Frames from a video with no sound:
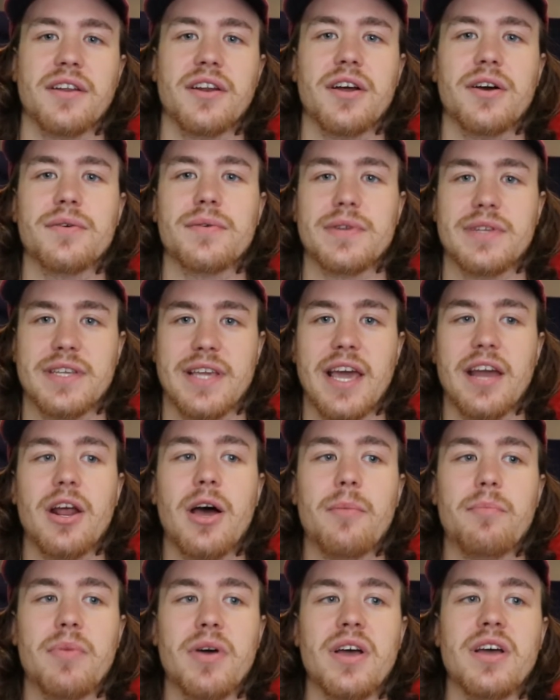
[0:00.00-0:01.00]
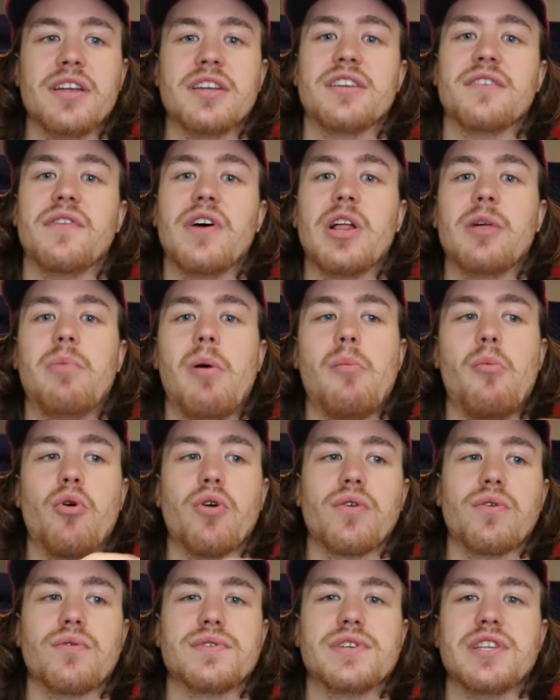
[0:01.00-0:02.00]
You know, get up, develop a
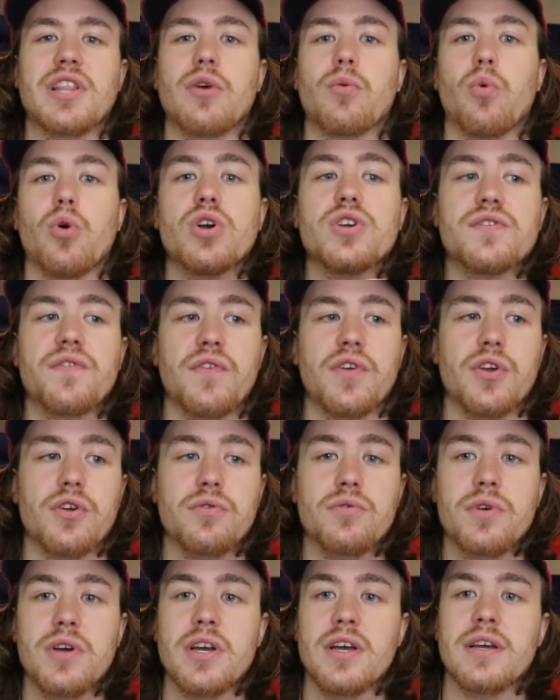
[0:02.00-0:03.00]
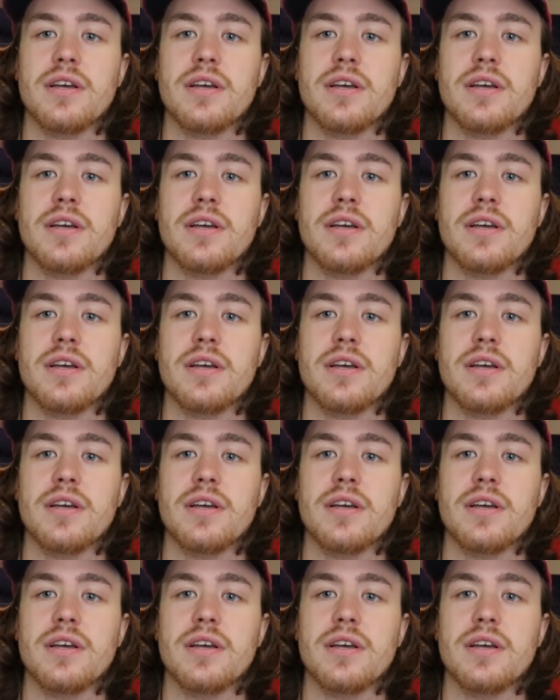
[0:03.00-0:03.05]
morning routine that works for you,